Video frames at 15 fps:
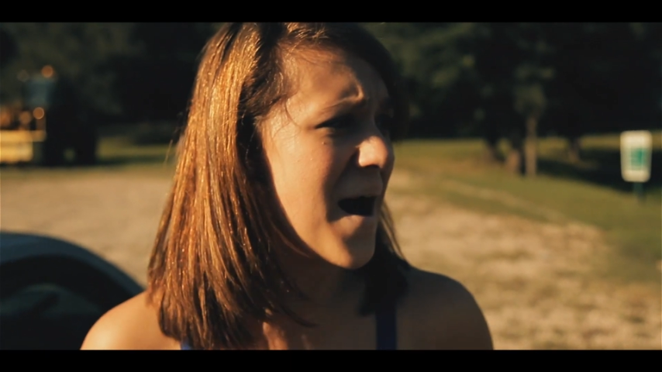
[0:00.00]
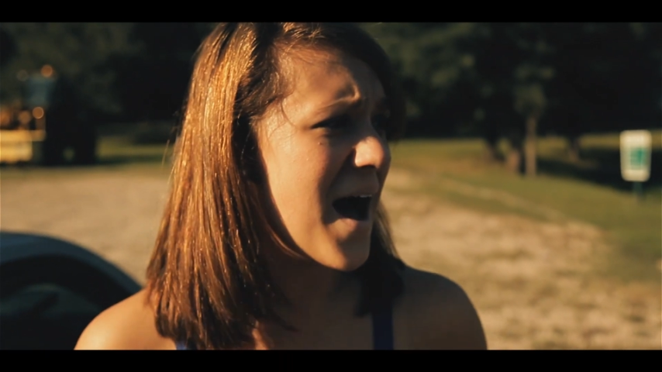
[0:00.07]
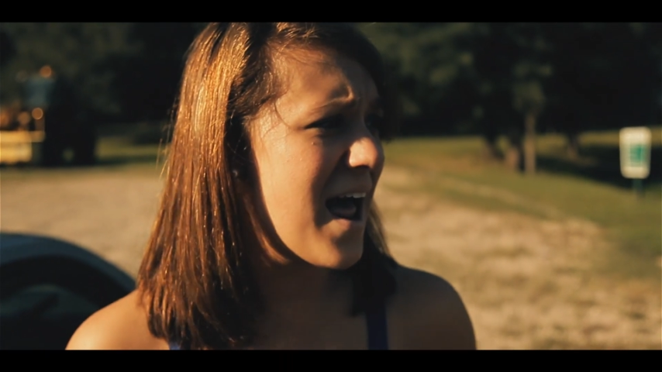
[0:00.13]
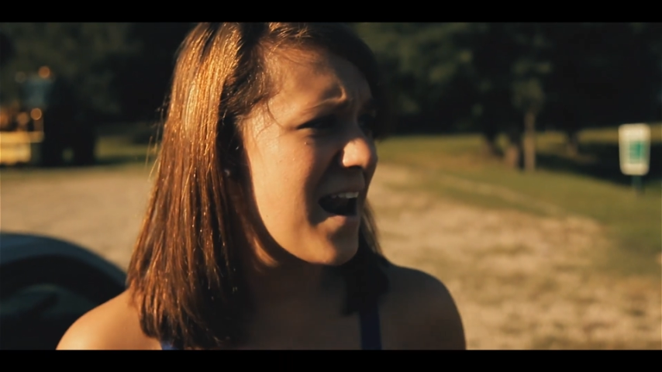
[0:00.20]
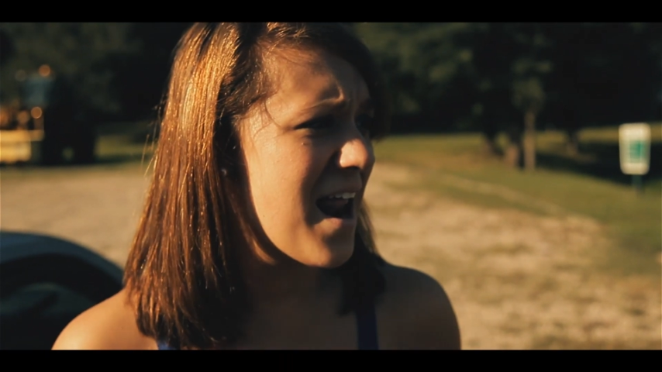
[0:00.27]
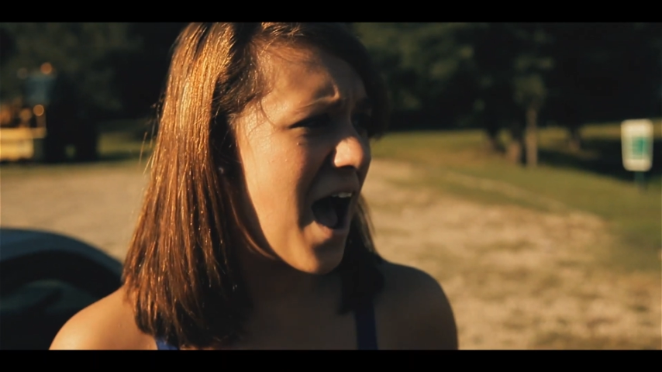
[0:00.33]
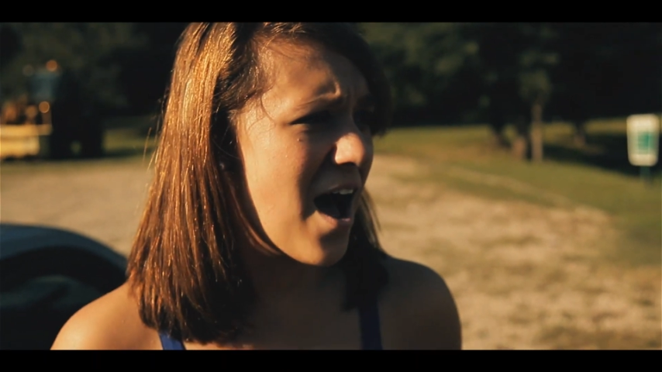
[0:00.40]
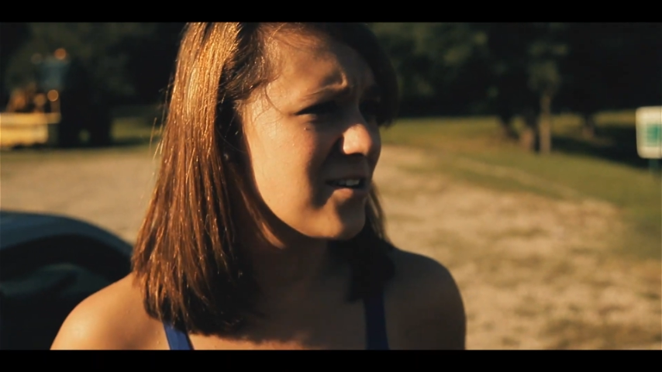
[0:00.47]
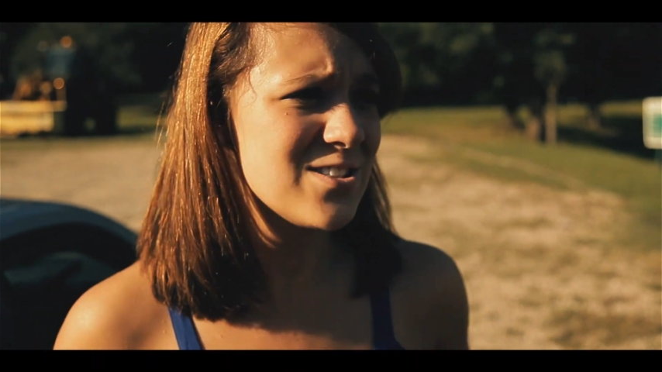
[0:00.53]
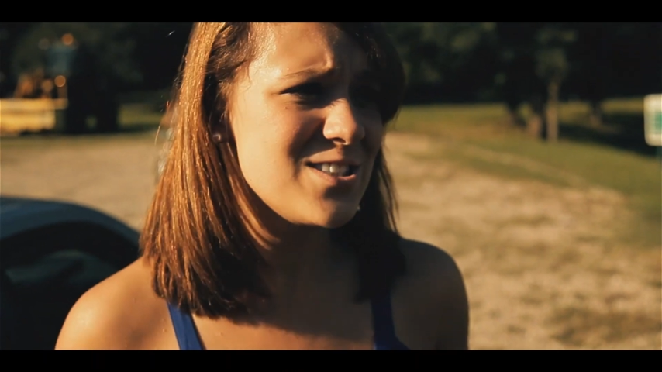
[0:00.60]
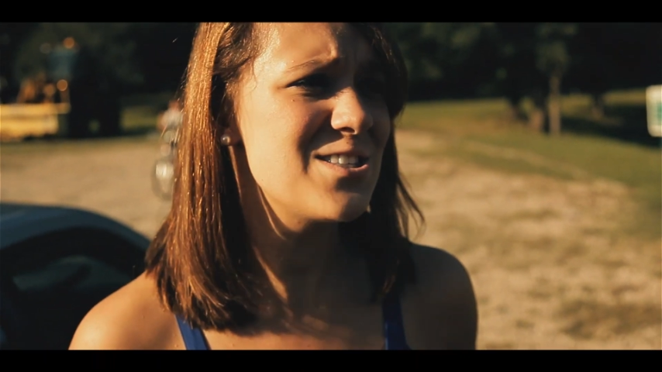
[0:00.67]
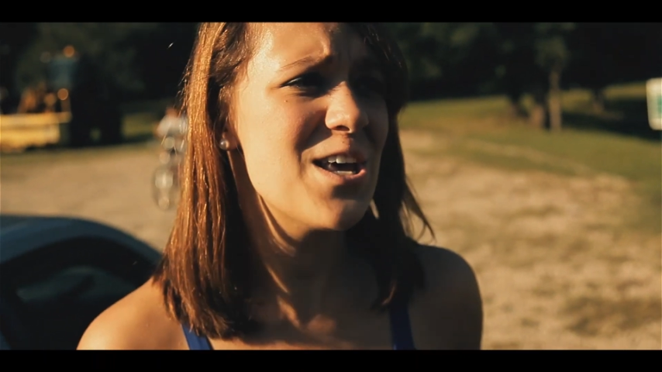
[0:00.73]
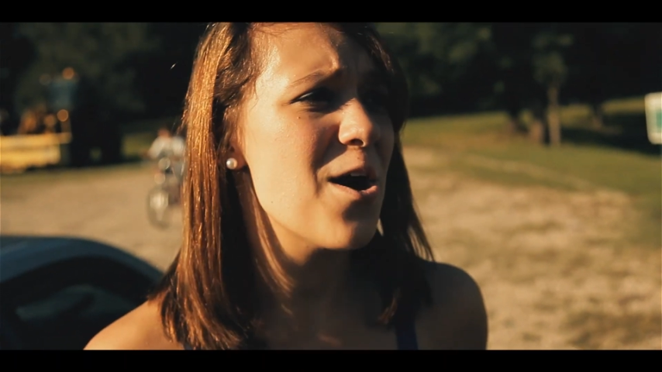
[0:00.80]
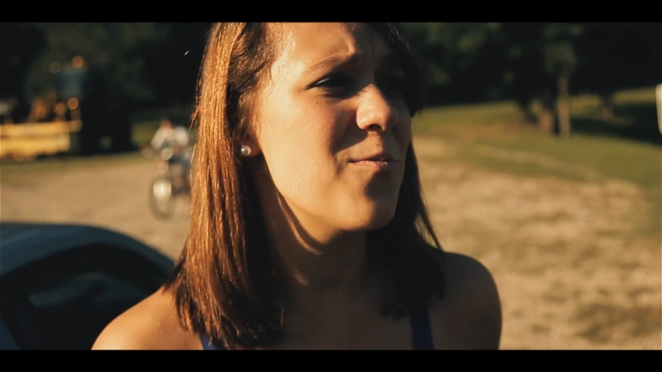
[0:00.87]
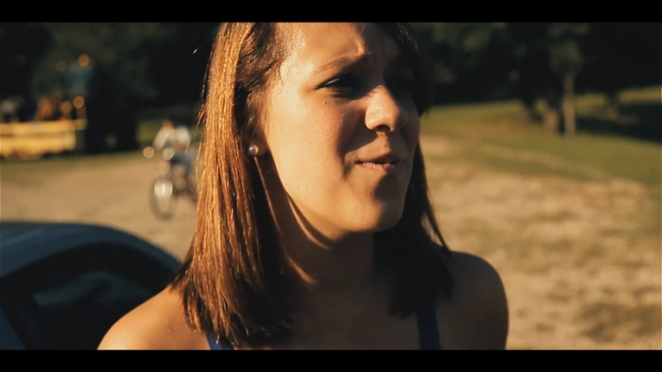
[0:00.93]
But
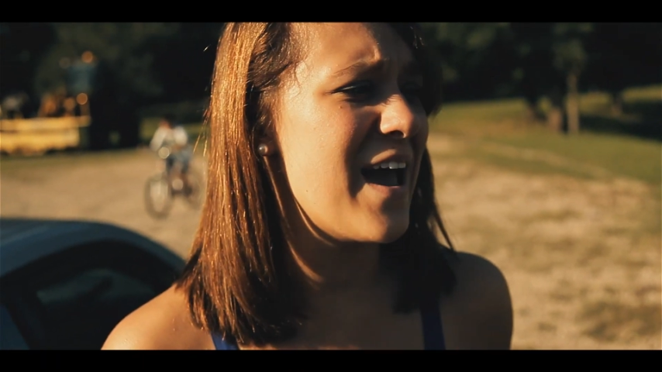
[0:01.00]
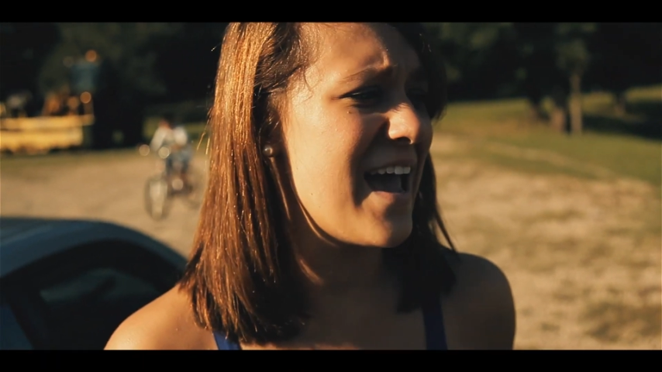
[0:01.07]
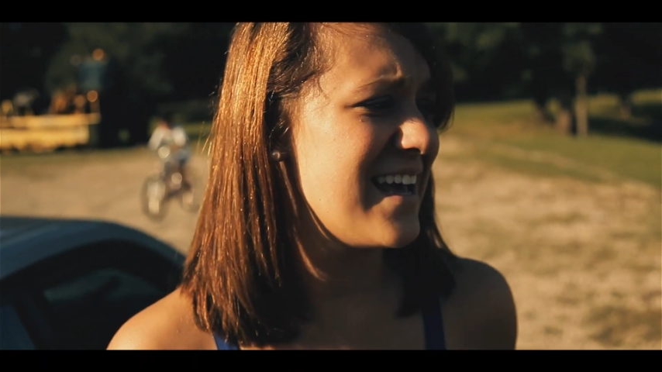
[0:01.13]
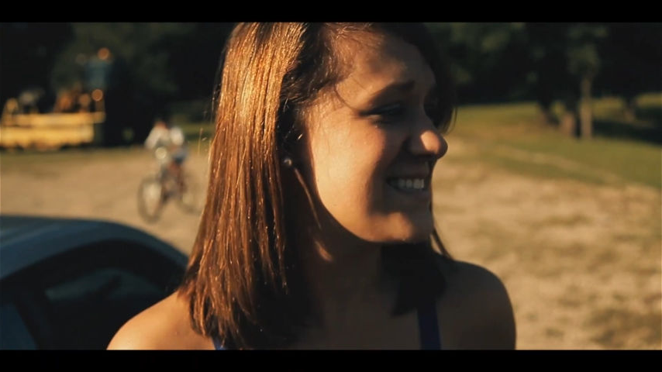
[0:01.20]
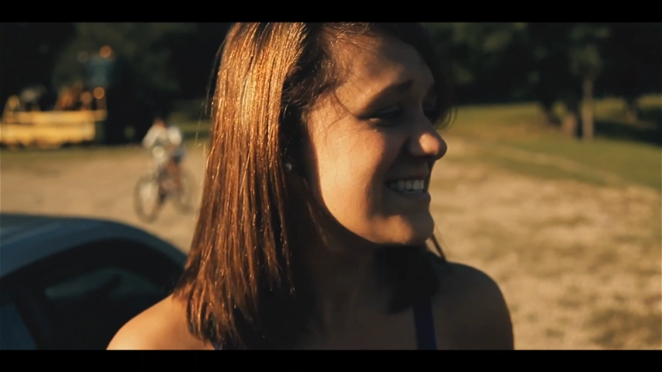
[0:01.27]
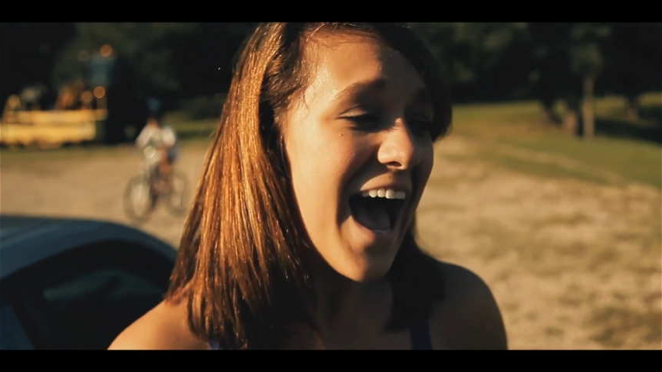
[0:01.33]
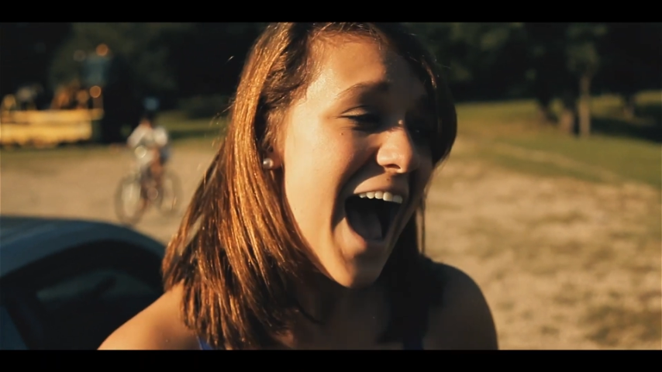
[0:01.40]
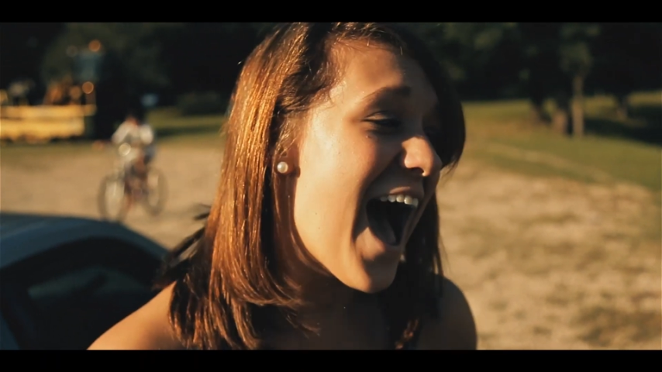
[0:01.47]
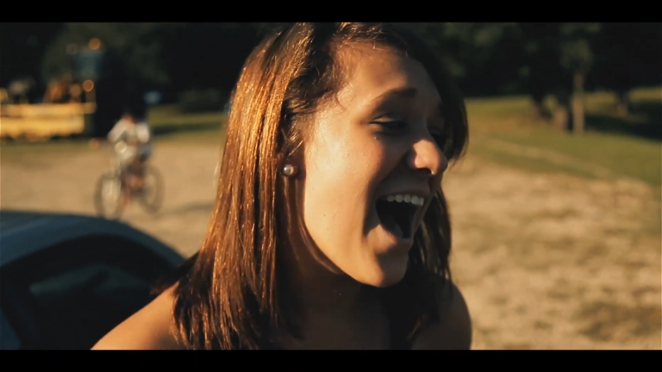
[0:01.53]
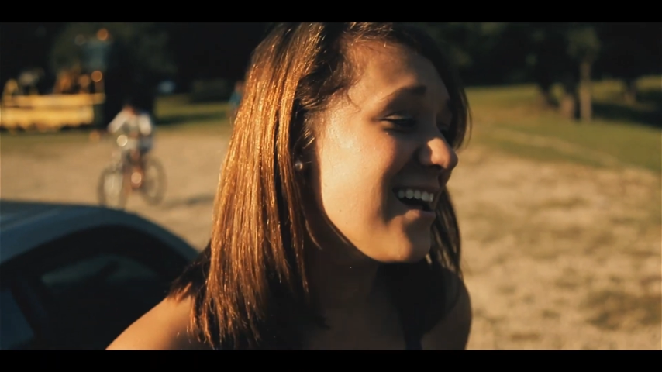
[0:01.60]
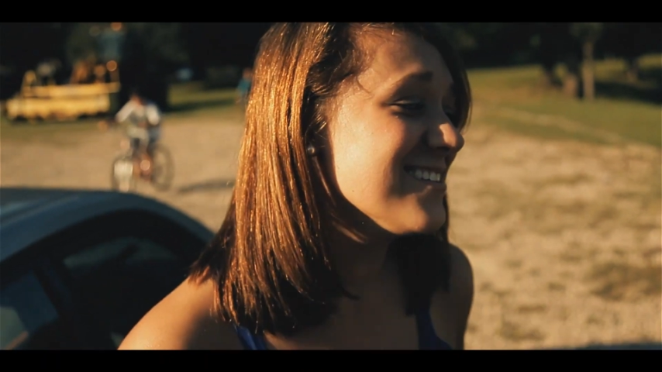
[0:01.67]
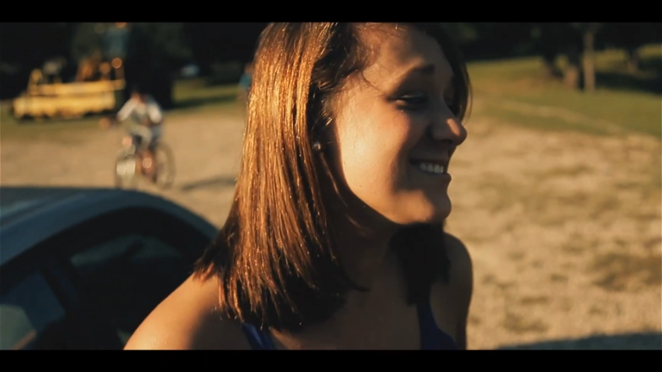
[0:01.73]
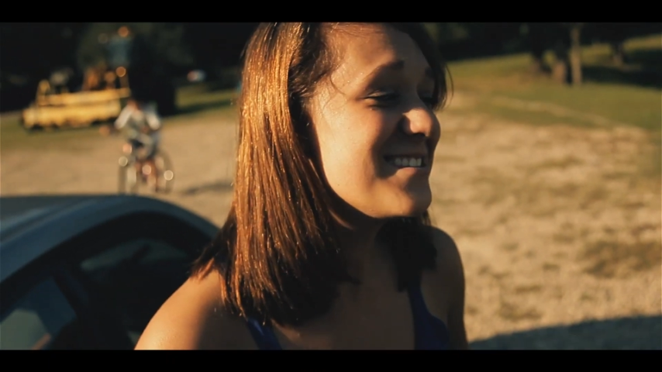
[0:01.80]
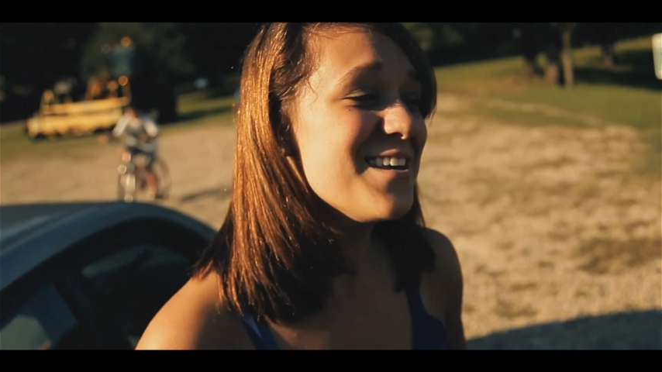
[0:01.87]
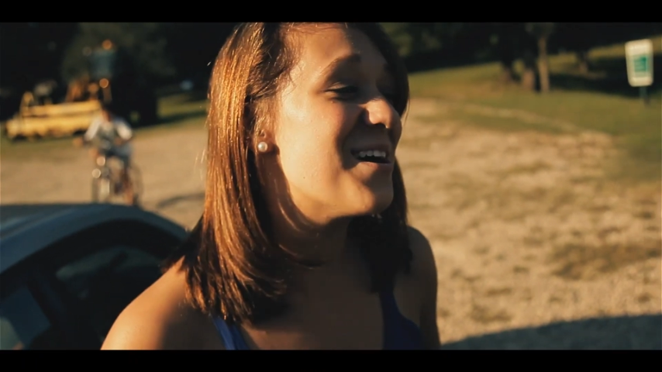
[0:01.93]
I'll do it.
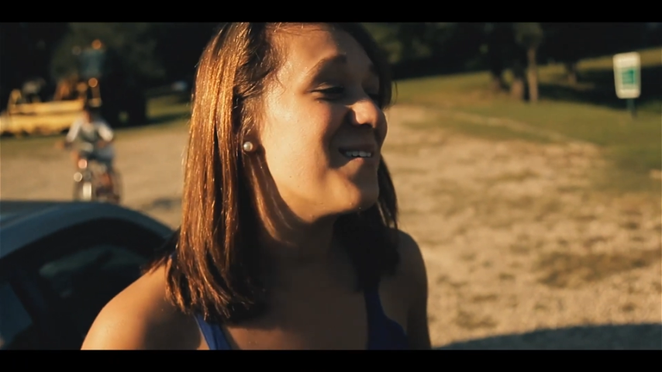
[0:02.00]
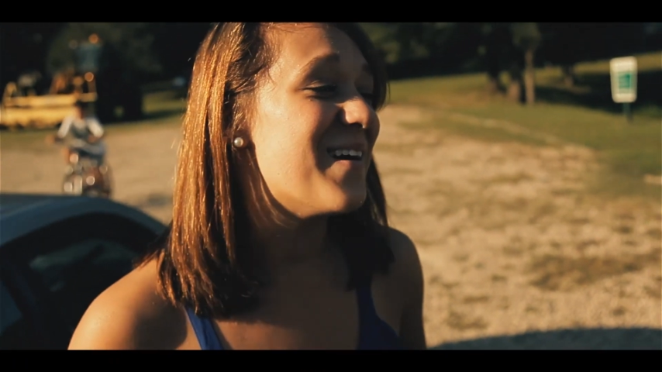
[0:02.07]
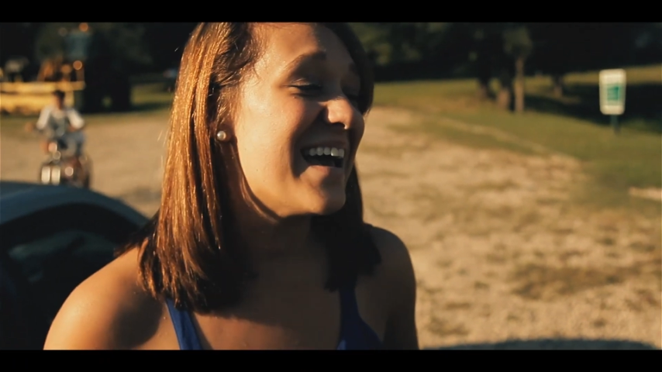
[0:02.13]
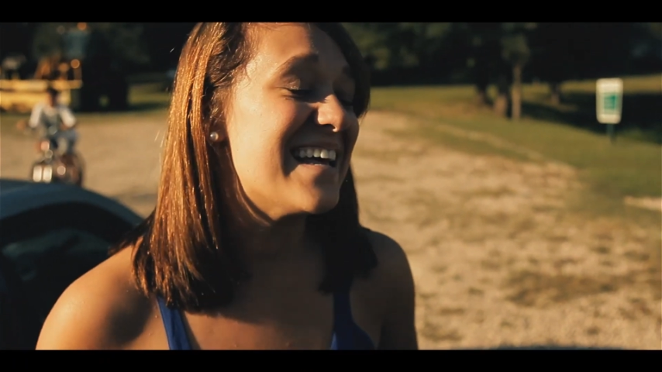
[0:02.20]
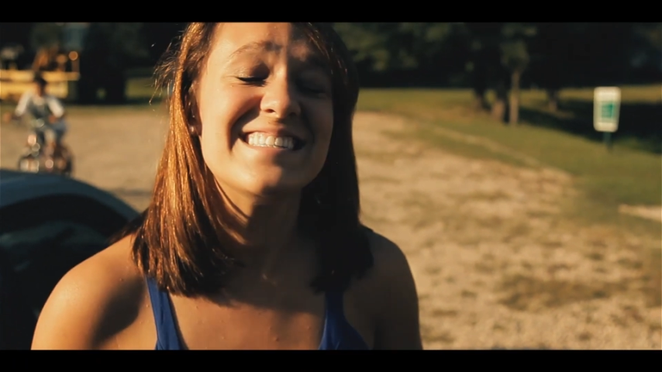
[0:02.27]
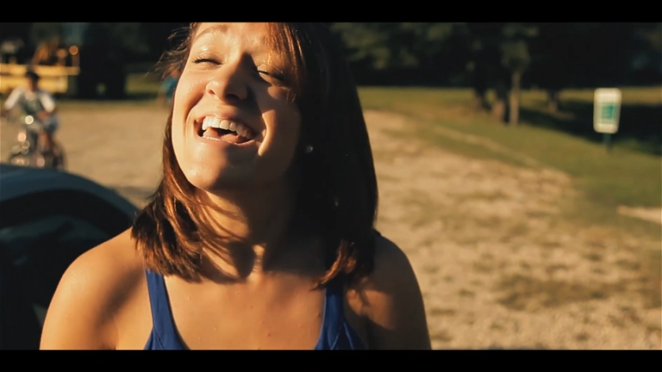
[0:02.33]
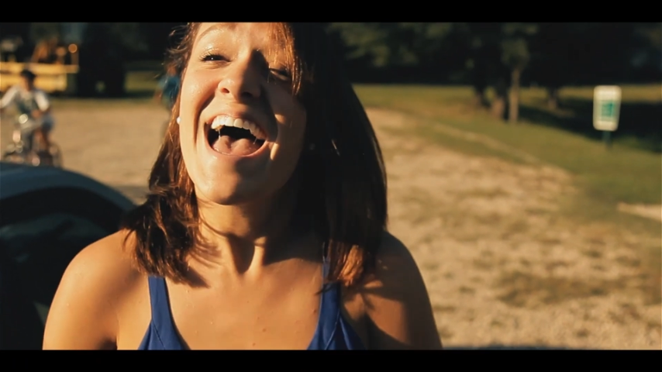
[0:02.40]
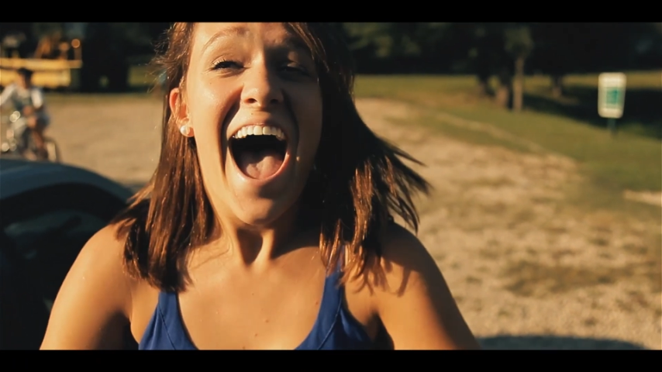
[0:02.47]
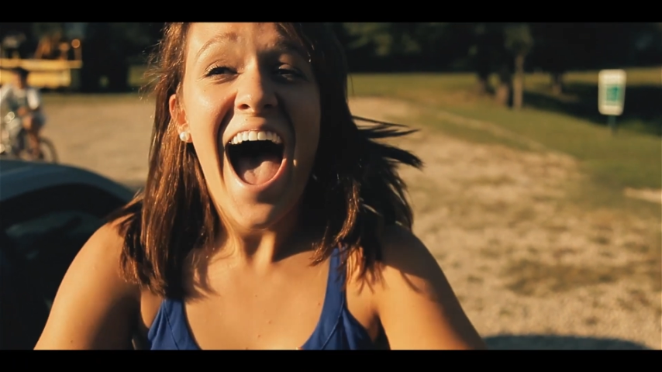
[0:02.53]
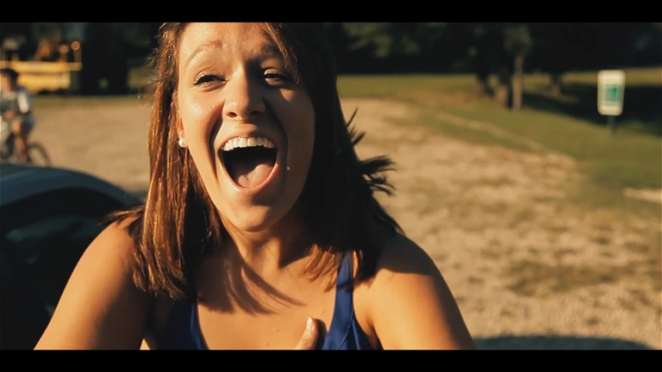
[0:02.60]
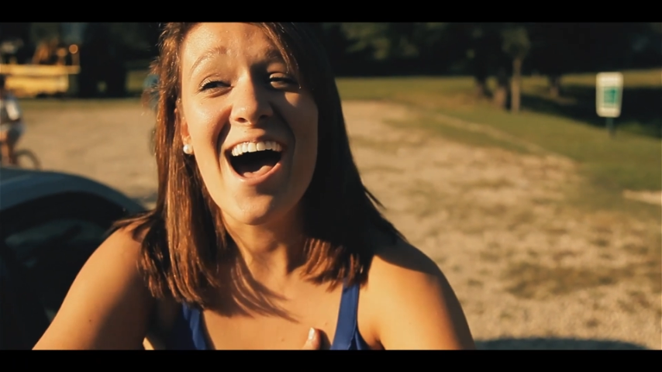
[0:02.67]
I'll do it.